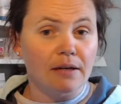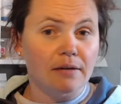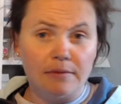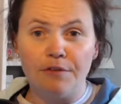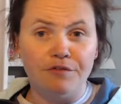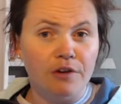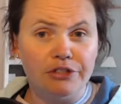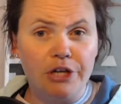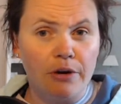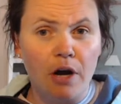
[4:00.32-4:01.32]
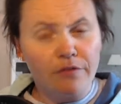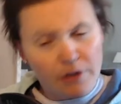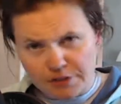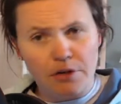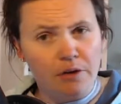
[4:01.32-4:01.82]
your phone's going off. I
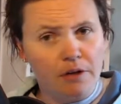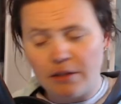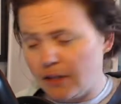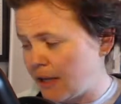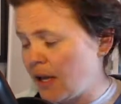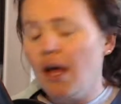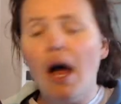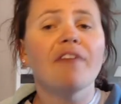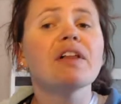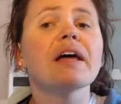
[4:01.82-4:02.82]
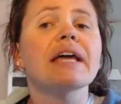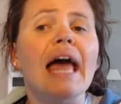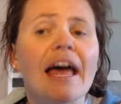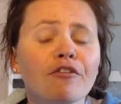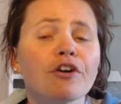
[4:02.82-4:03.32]
feel like
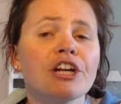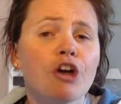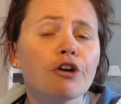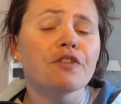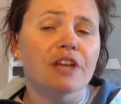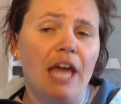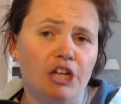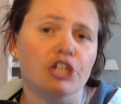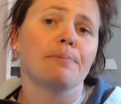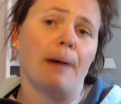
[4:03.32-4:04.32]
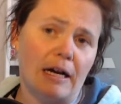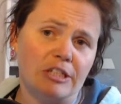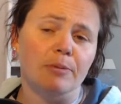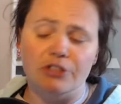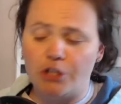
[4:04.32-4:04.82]
every notification
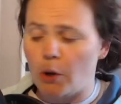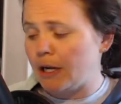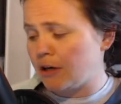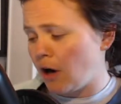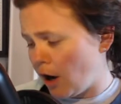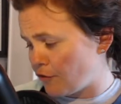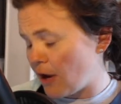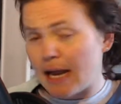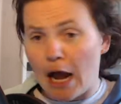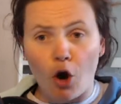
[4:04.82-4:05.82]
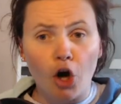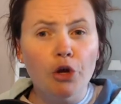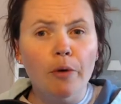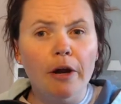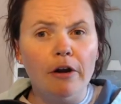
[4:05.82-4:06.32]
possible is going off right now. Are you
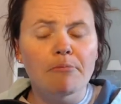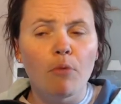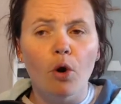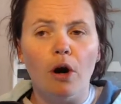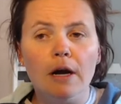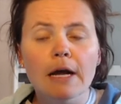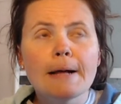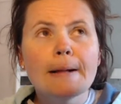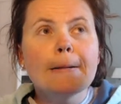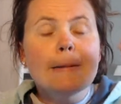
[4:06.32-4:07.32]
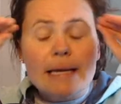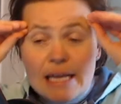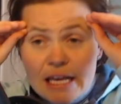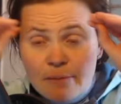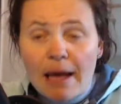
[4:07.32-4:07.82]
hearing more
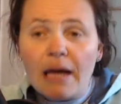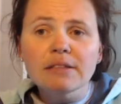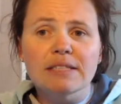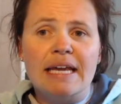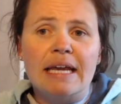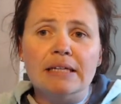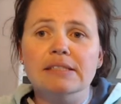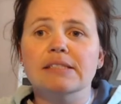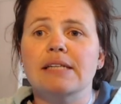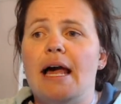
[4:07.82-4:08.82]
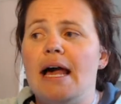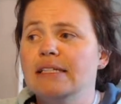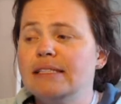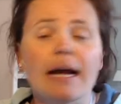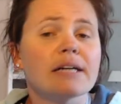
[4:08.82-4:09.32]
email dings and
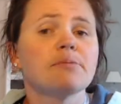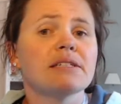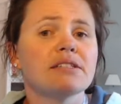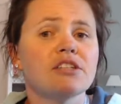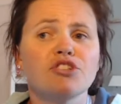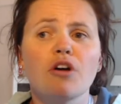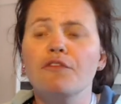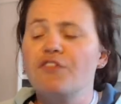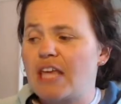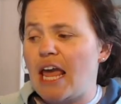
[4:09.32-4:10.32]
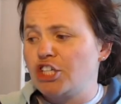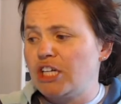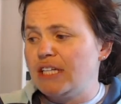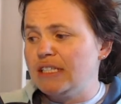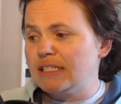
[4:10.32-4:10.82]
text message
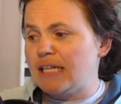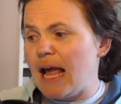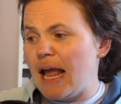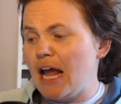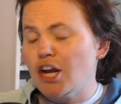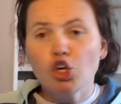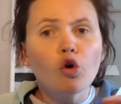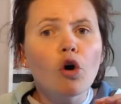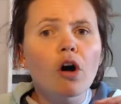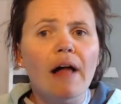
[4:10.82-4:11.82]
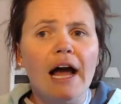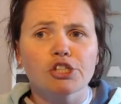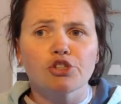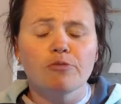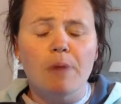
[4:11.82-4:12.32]
notifications and Google
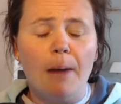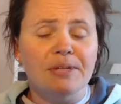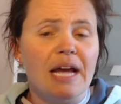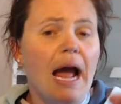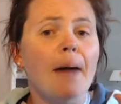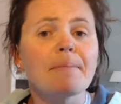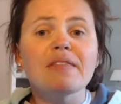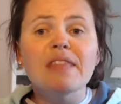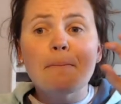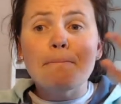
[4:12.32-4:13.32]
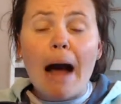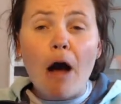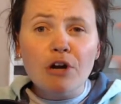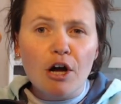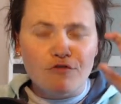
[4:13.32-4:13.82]
Classroom update? I mean, the
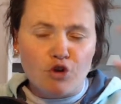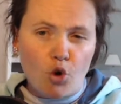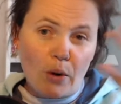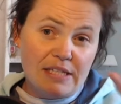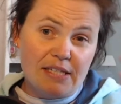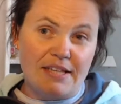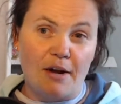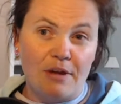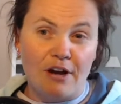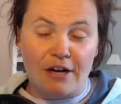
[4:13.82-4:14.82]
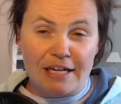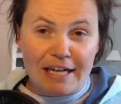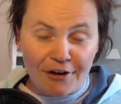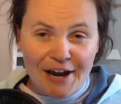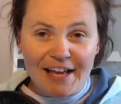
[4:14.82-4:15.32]
amount of noises that we are
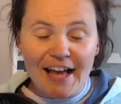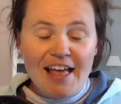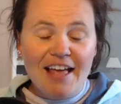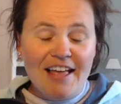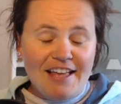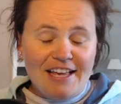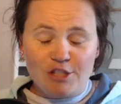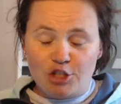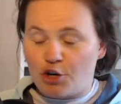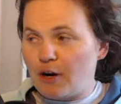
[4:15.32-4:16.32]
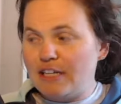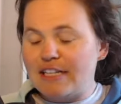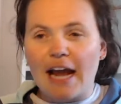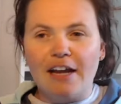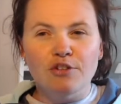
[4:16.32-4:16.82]
hearing is crazy.
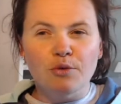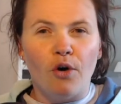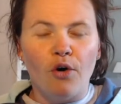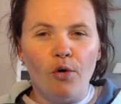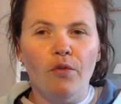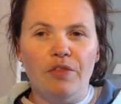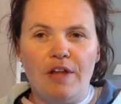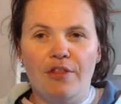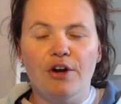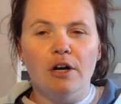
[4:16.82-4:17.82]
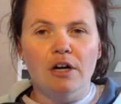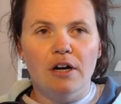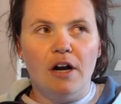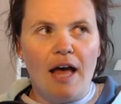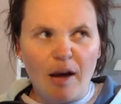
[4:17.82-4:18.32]
I could do a whole nother
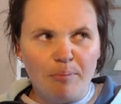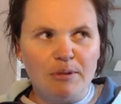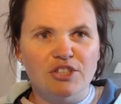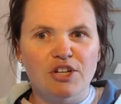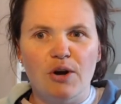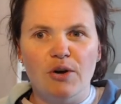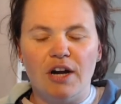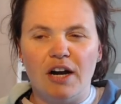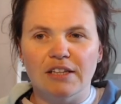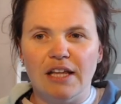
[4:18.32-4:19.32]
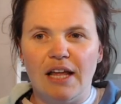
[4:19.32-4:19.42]
episode on